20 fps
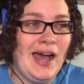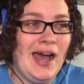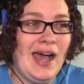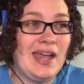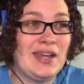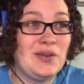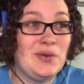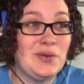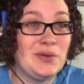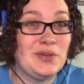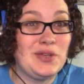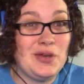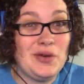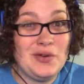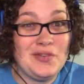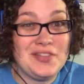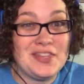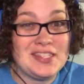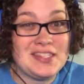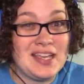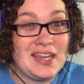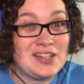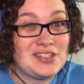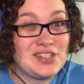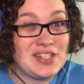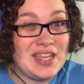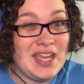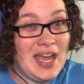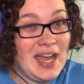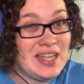I don't know if this
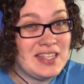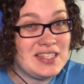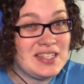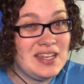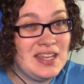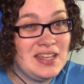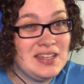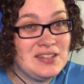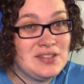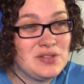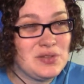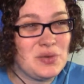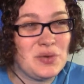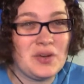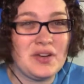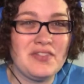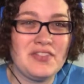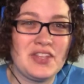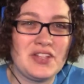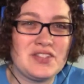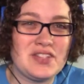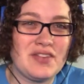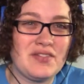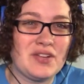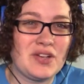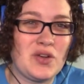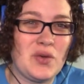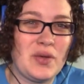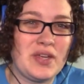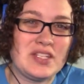actually has an end or if there's
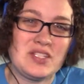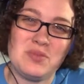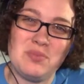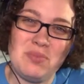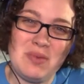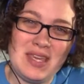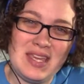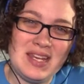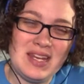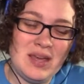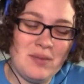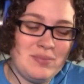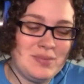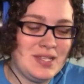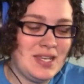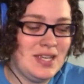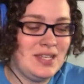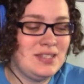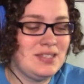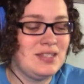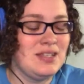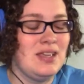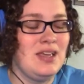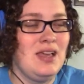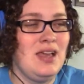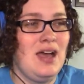ever going to be an update.